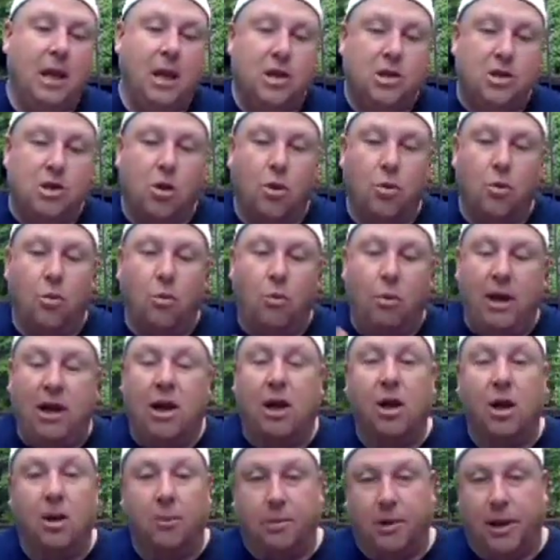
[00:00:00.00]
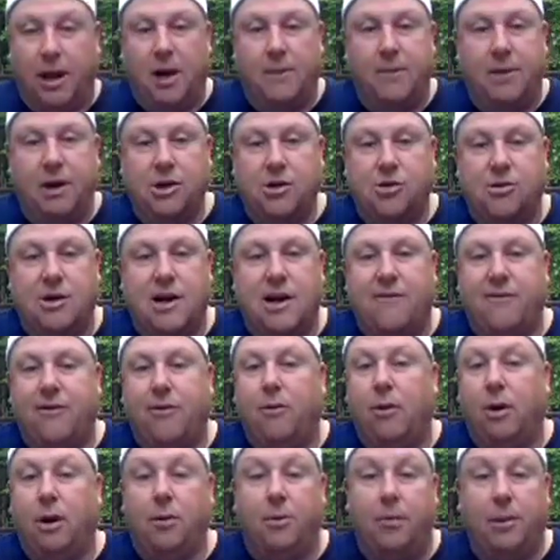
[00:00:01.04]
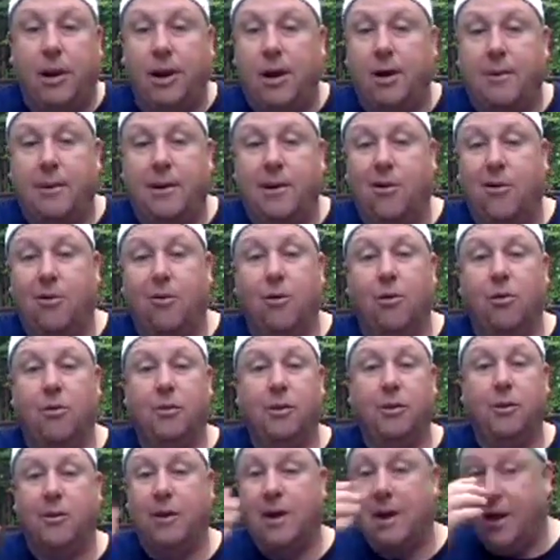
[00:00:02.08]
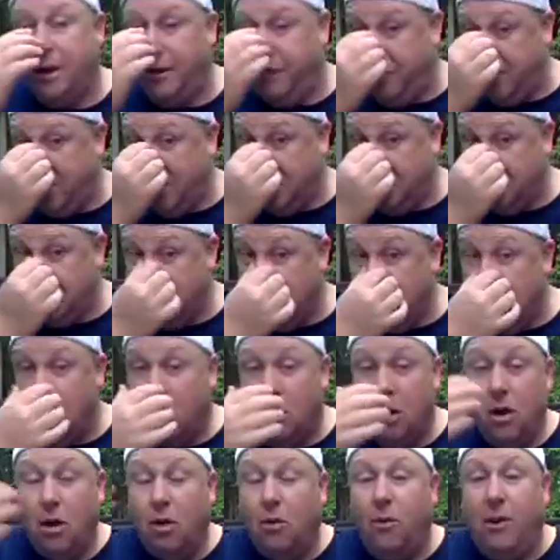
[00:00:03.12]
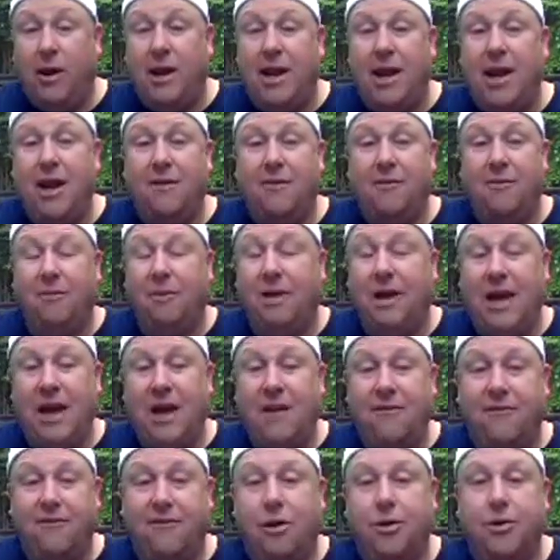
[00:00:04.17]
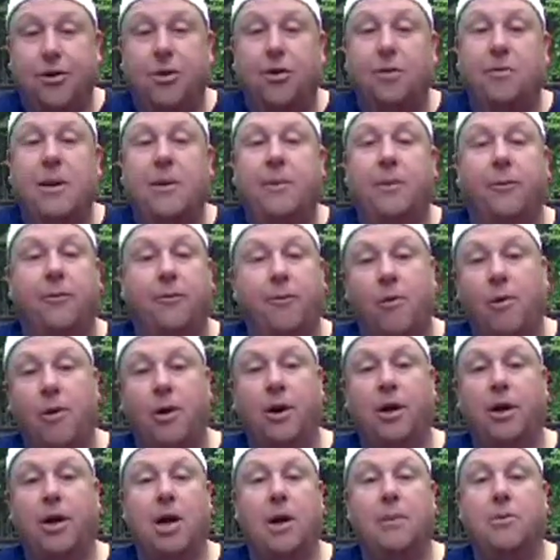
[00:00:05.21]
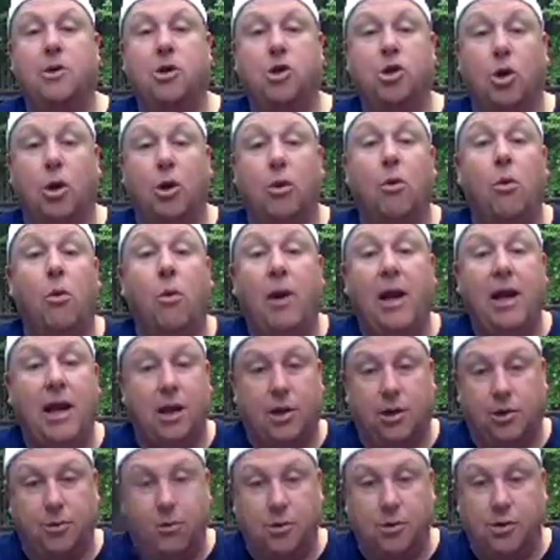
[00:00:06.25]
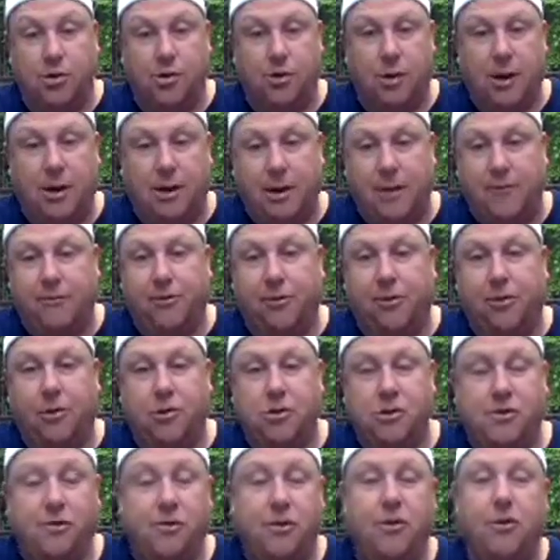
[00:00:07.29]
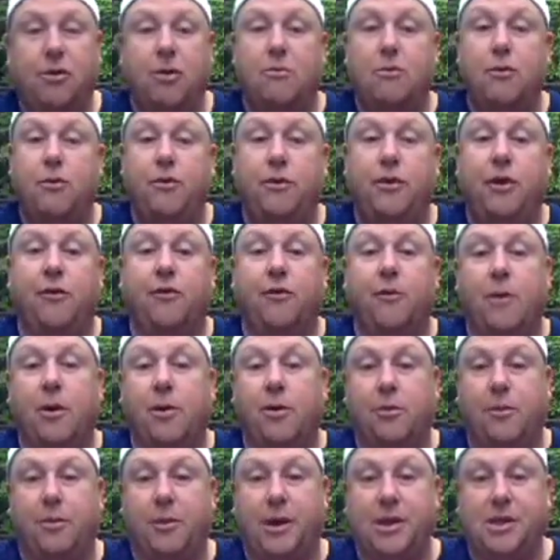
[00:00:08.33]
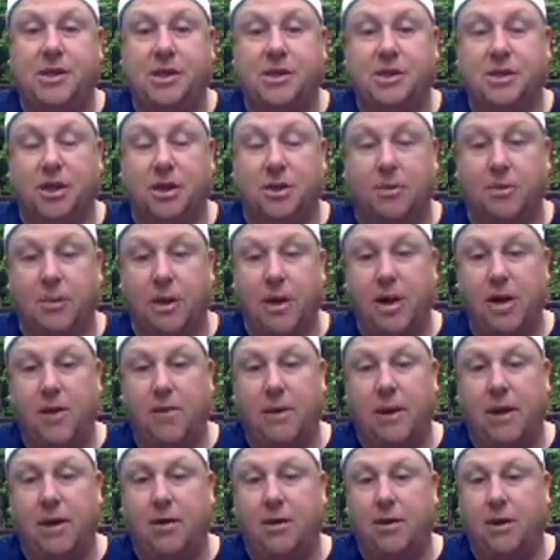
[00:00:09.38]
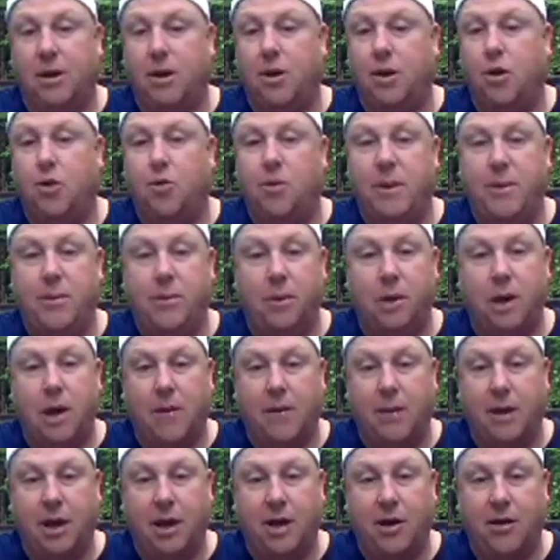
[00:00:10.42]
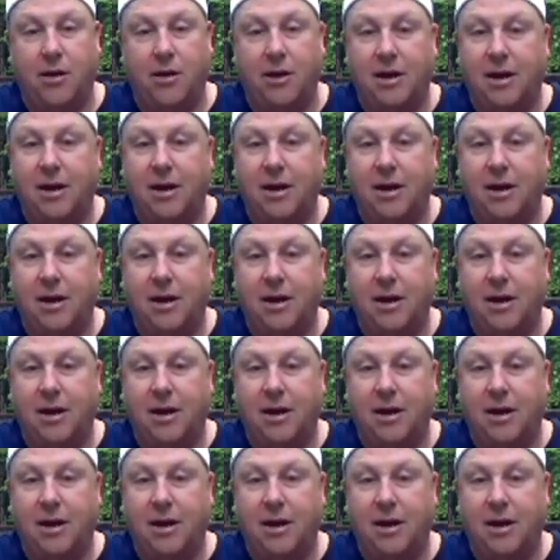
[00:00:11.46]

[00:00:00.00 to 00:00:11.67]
So we can complain about traffic, we can complain about growth, but the reality of it is we can't fault other people for wanting to come enjoy what we get to enjoy. And for those of you that moved here from other places and complain about the new people coming here,